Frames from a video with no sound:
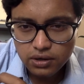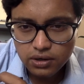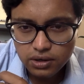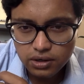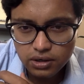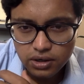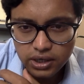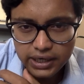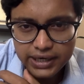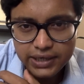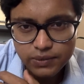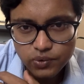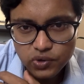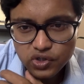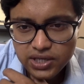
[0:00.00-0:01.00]
It
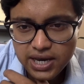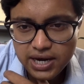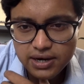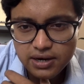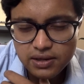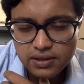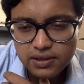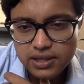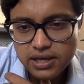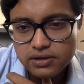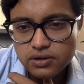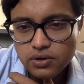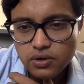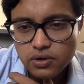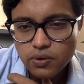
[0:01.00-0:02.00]
was said
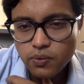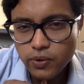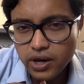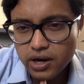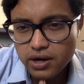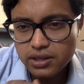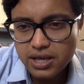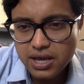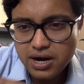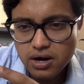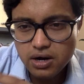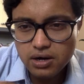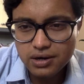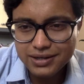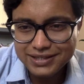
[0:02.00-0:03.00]
that where there
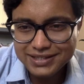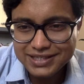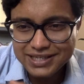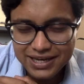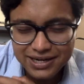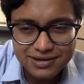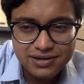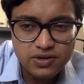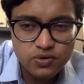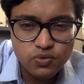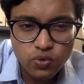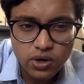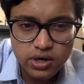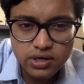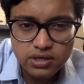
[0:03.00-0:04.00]
are general
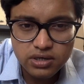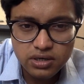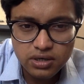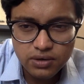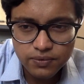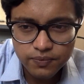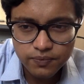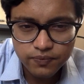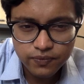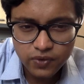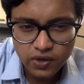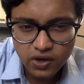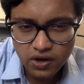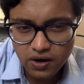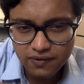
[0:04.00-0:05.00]
words
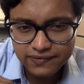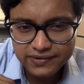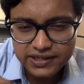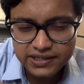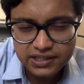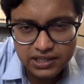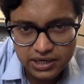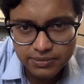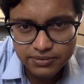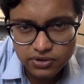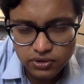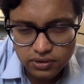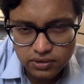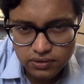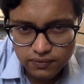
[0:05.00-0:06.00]
of
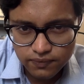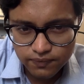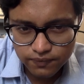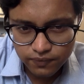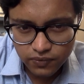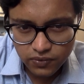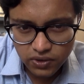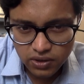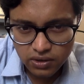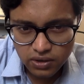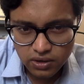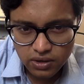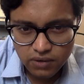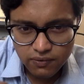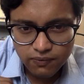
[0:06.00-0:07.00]
description
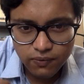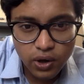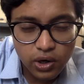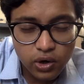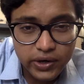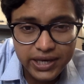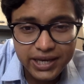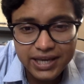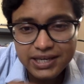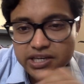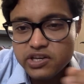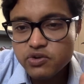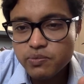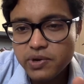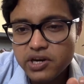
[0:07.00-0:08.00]
following an
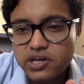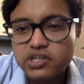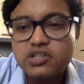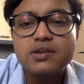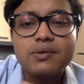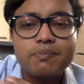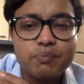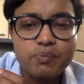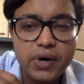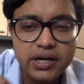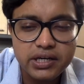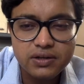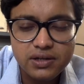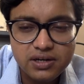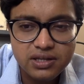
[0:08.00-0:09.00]
enumeration of
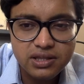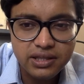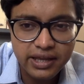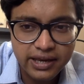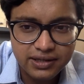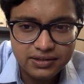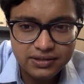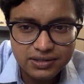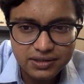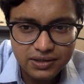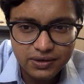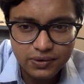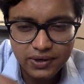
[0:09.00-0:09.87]
particular things,